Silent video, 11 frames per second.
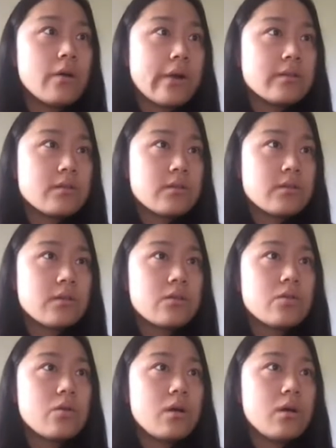All right,
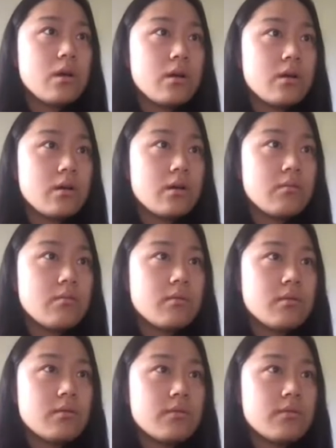so